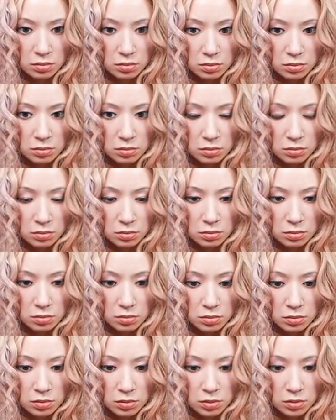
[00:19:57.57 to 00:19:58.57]

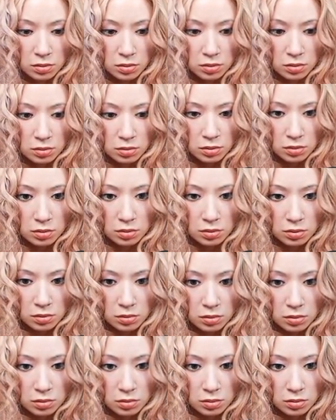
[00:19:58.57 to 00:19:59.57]

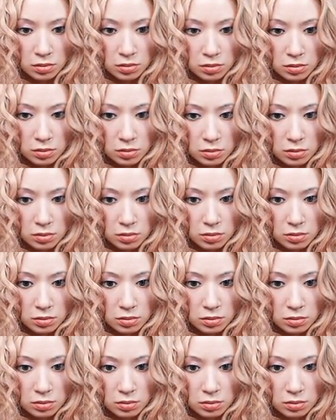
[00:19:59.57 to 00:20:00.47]
Nobody speaks.